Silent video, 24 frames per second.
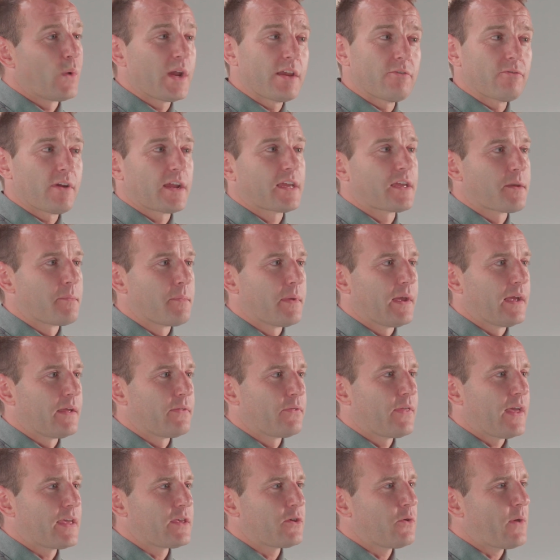we
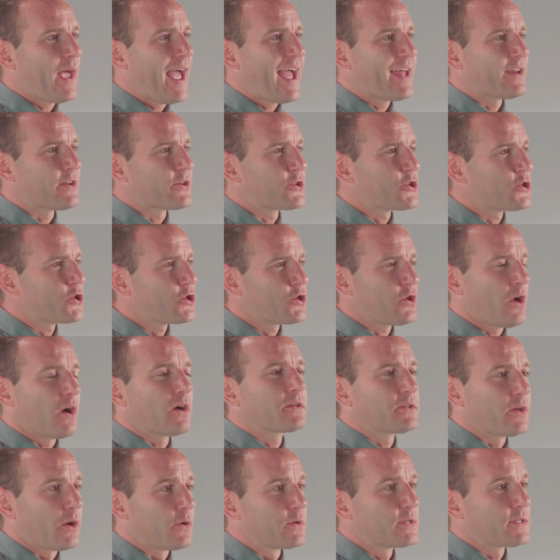recommend that you add a
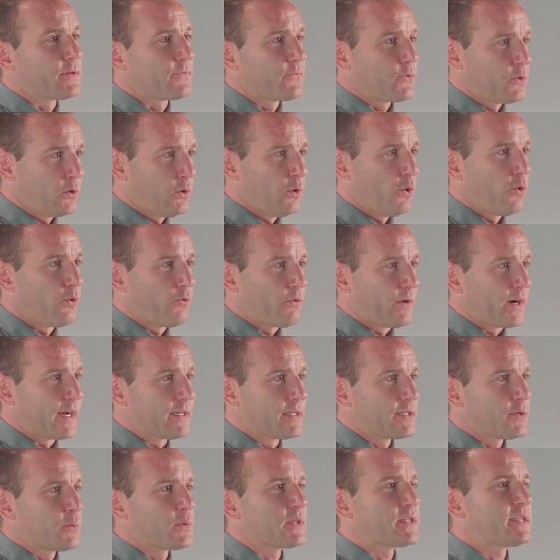shock dose of
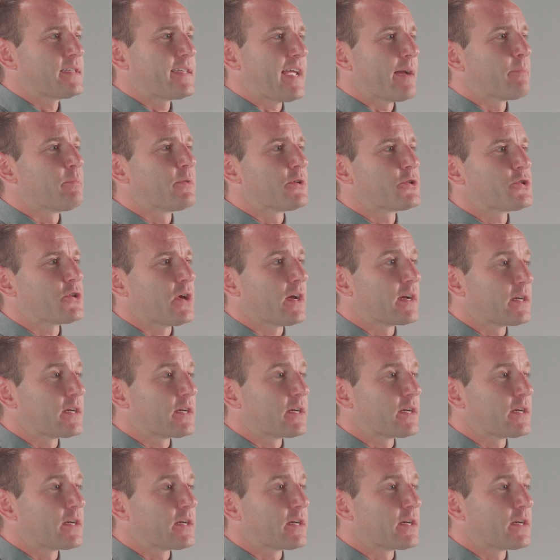chlorine to establish